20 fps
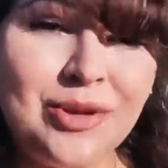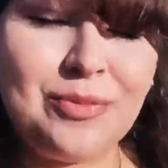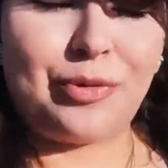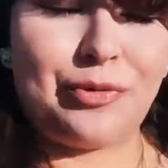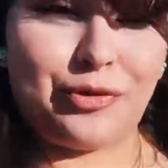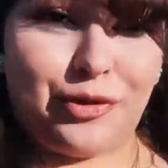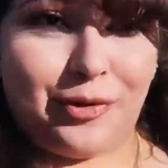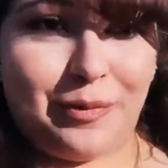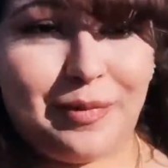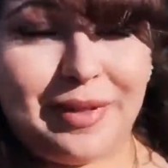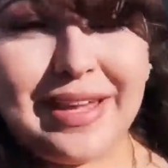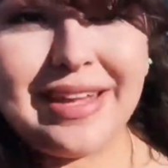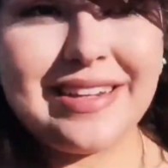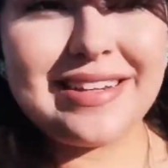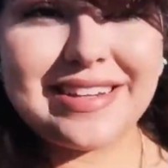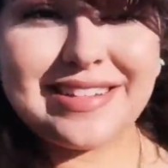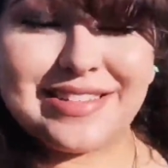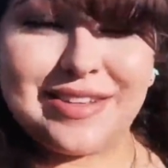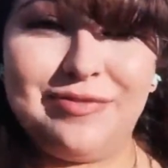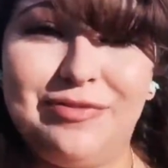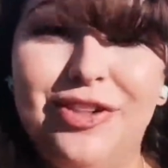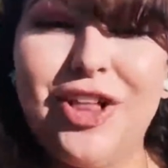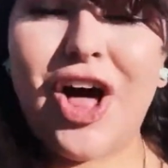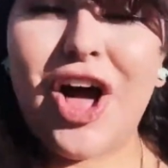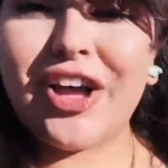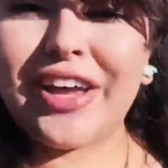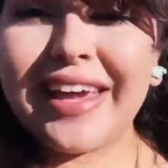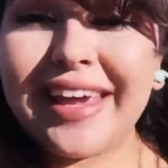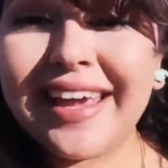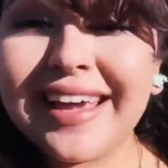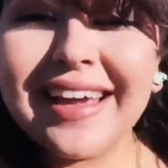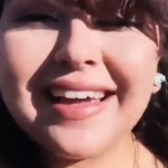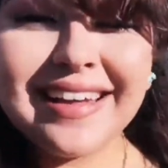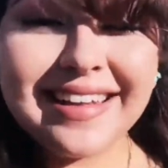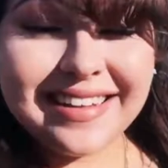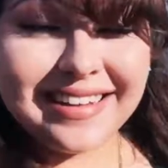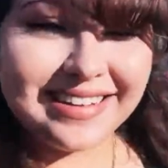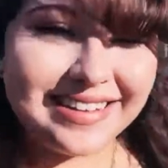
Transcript: before I'm late because I'm vlogging